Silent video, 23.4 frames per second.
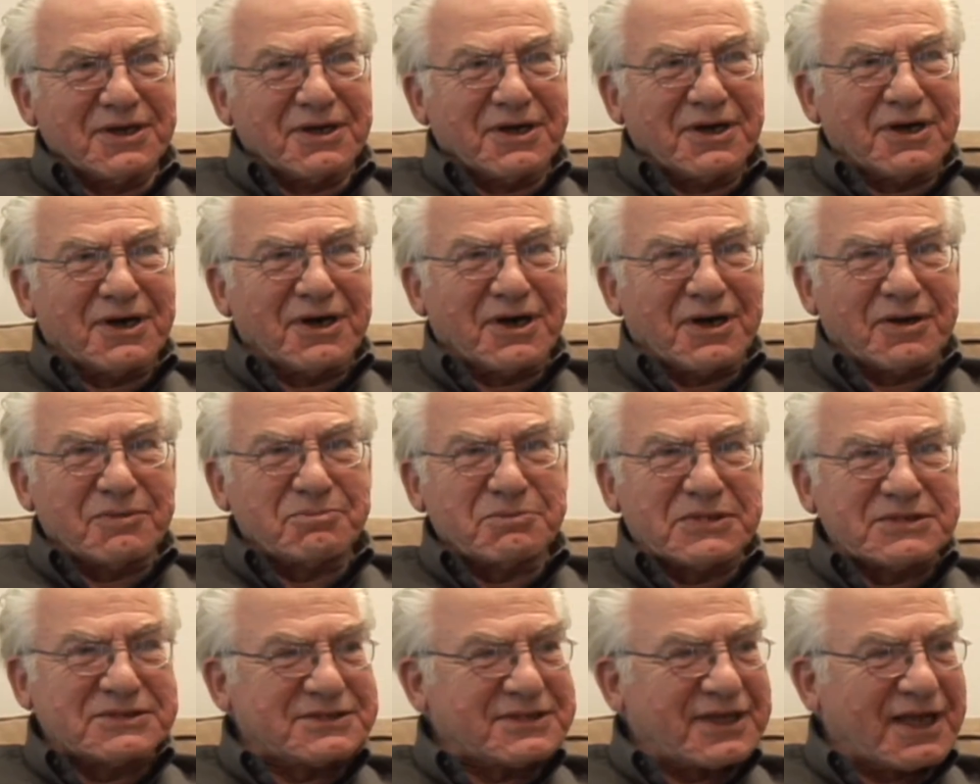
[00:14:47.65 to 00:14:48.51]
Uh,
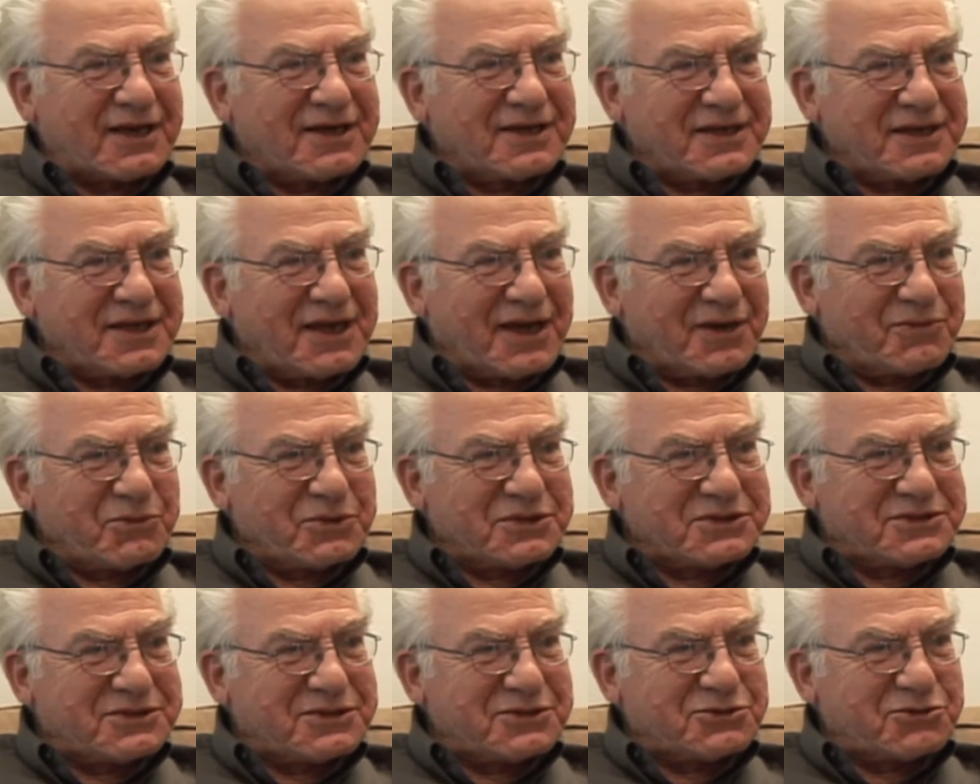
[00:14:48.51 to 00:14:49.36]
but suddenly I
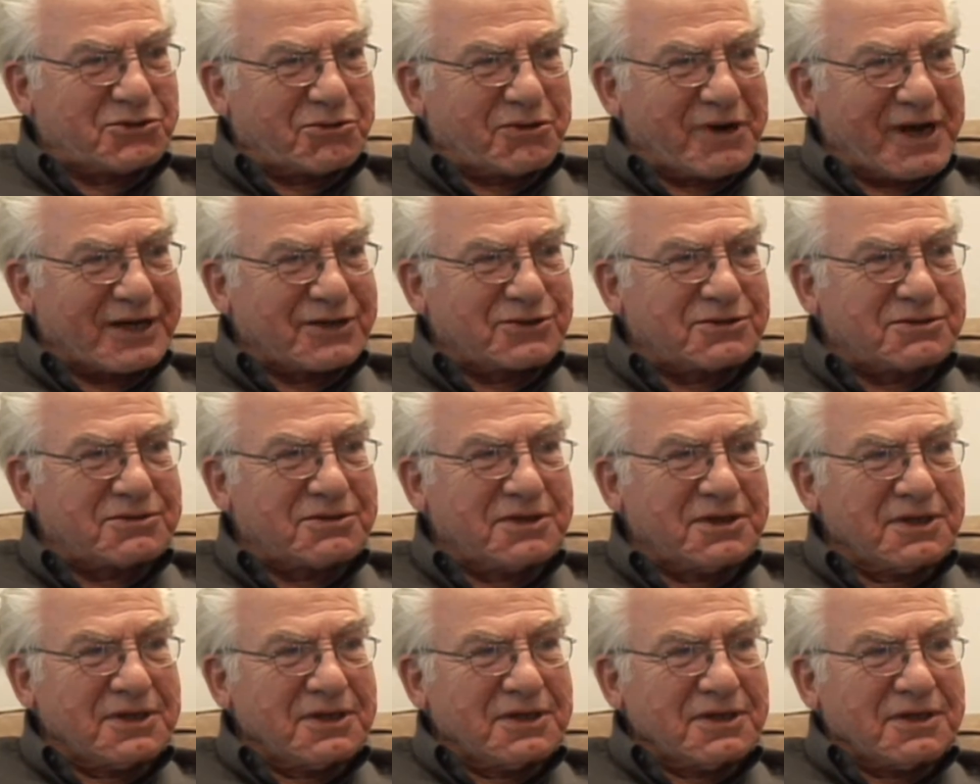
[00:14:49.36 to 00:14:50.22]
was the
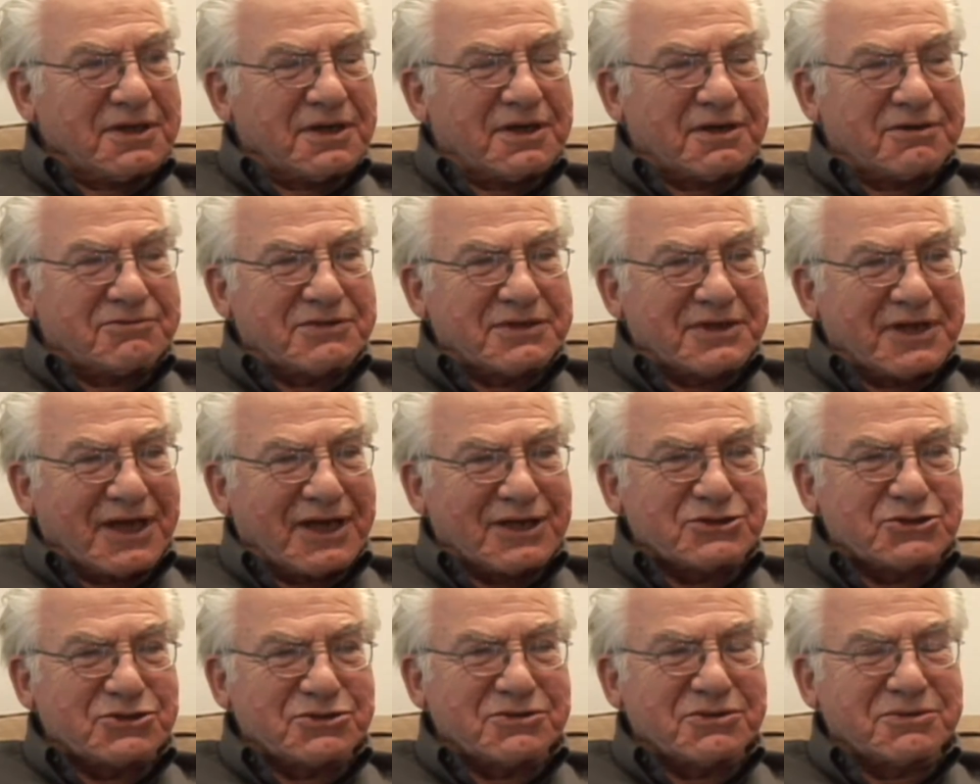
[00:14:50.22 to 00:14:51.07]
director of a
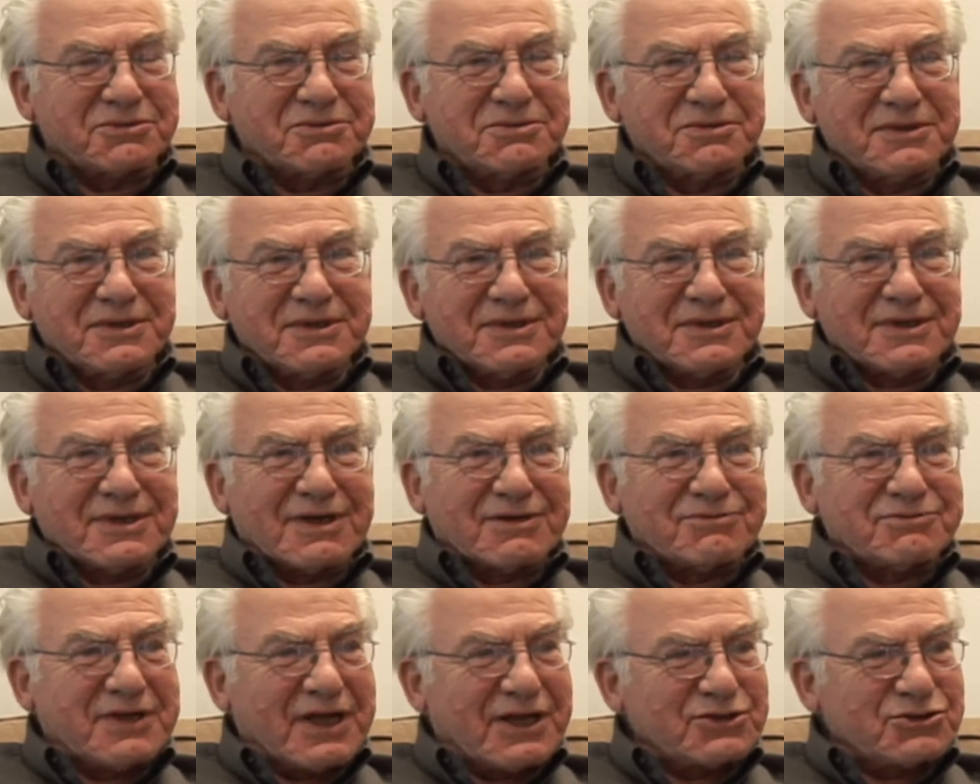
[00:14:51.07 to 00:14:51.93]
national,
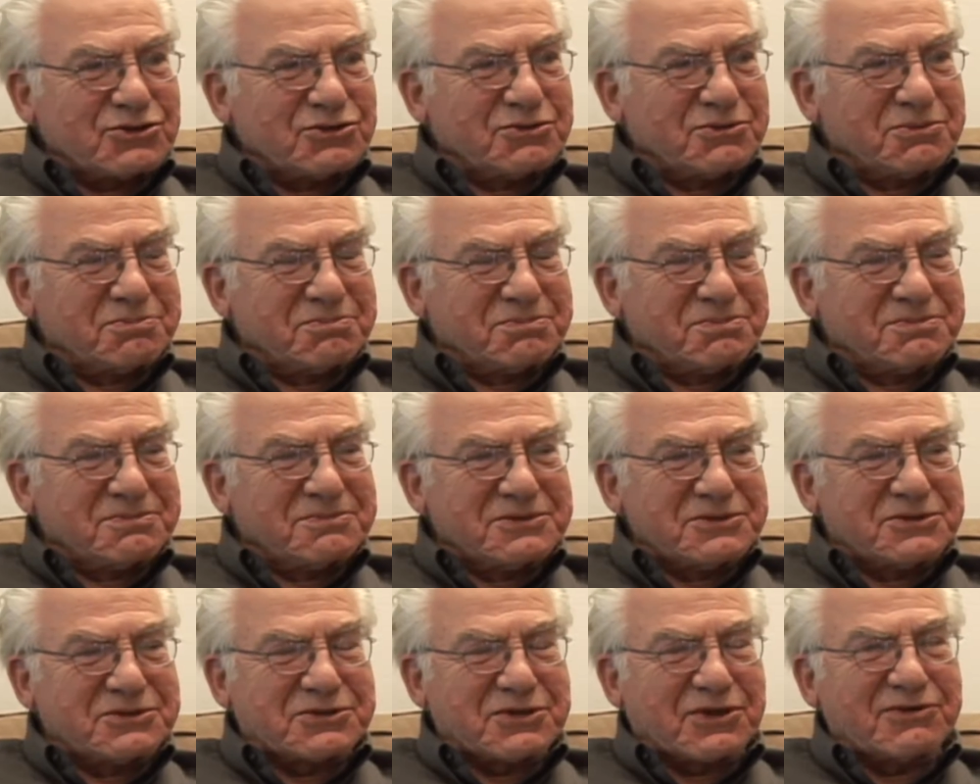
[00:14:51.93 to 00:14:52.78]
of national
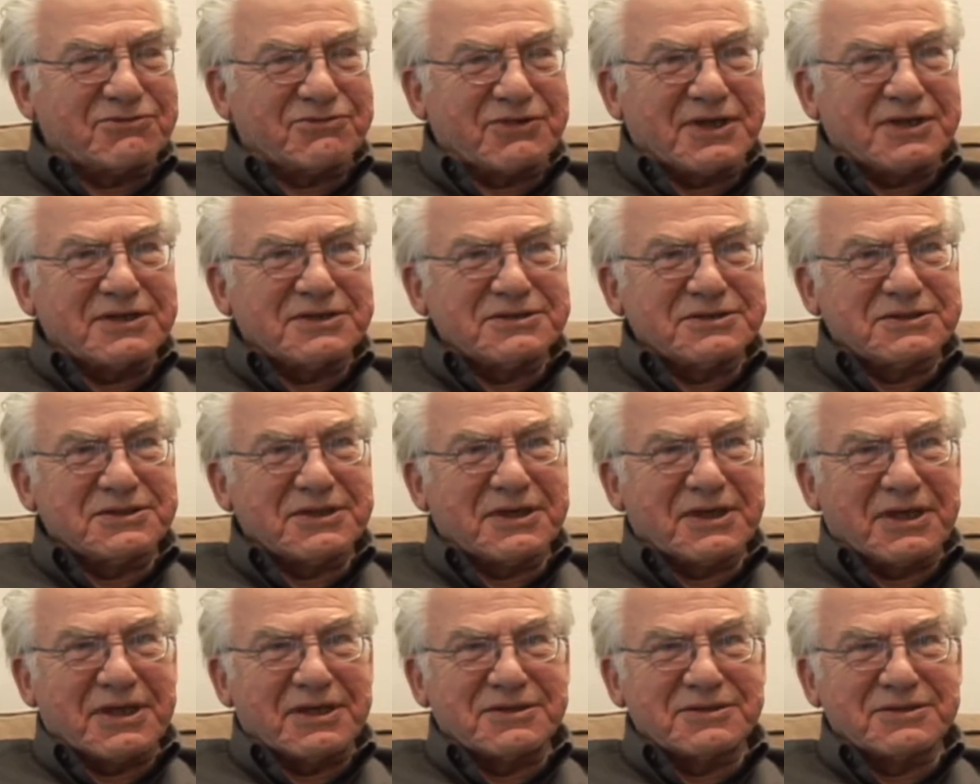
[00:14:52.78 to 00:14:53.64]
surveys.
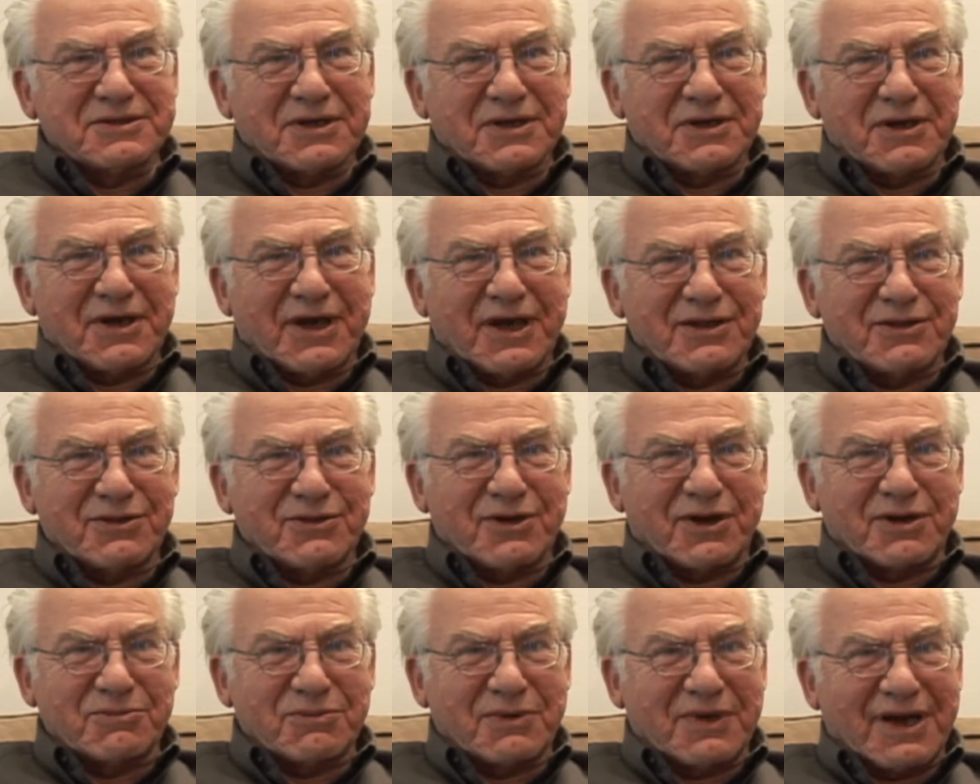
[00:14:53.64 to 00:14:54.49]
Mm-hmm. And uh, I
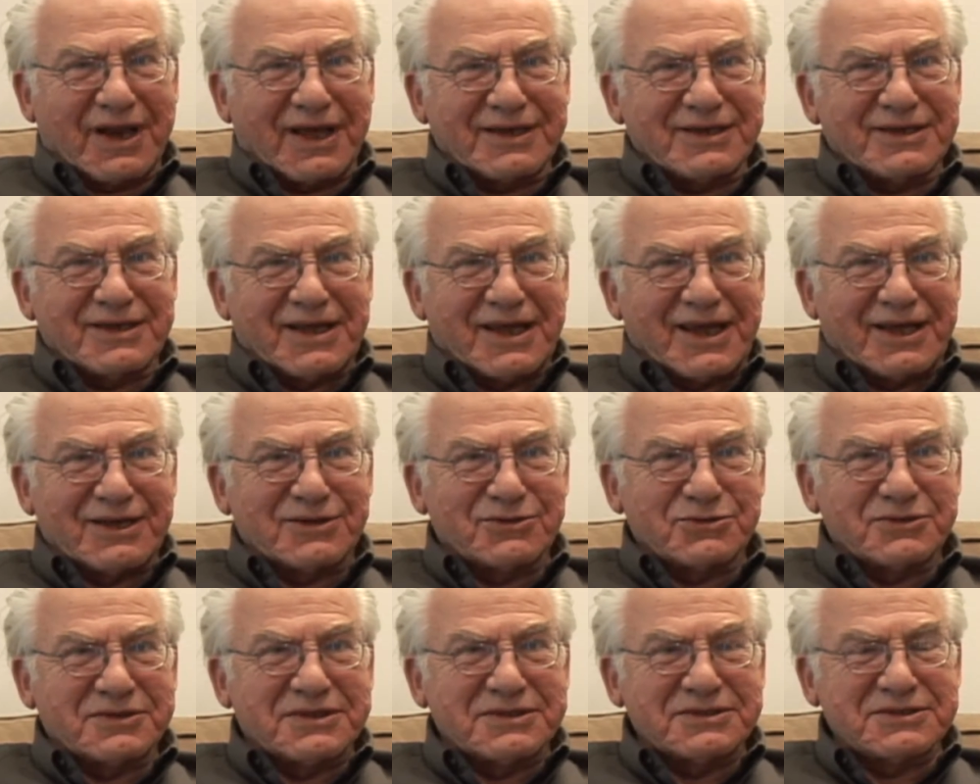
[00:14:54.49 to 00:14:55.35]
thought, well, I could
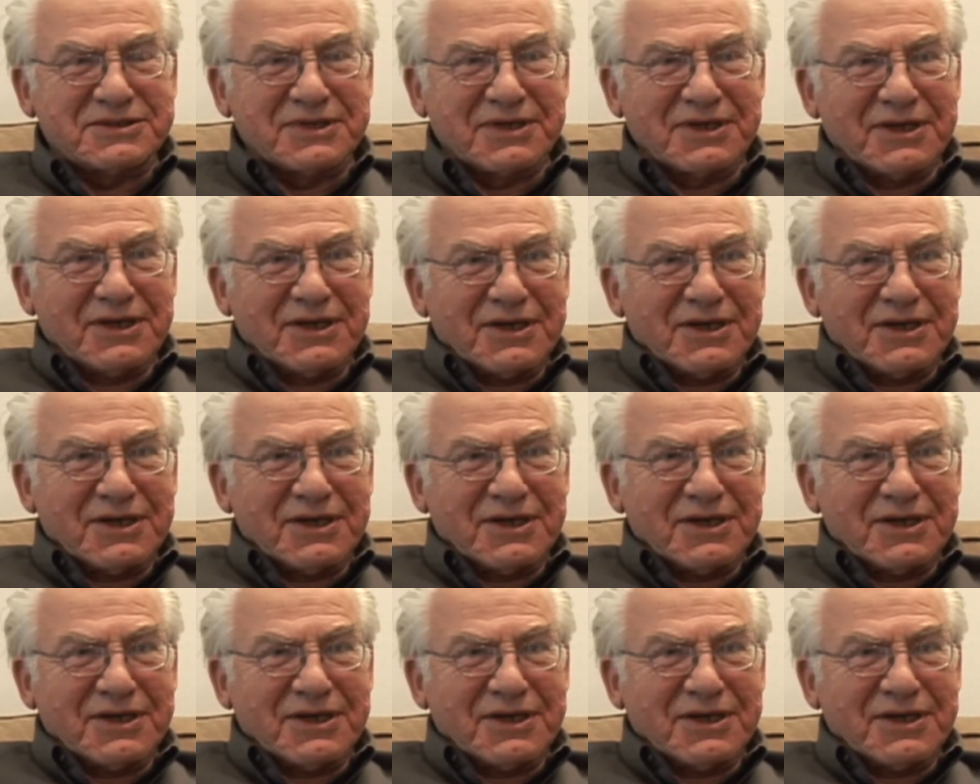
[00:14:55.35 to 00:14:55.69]
handle this.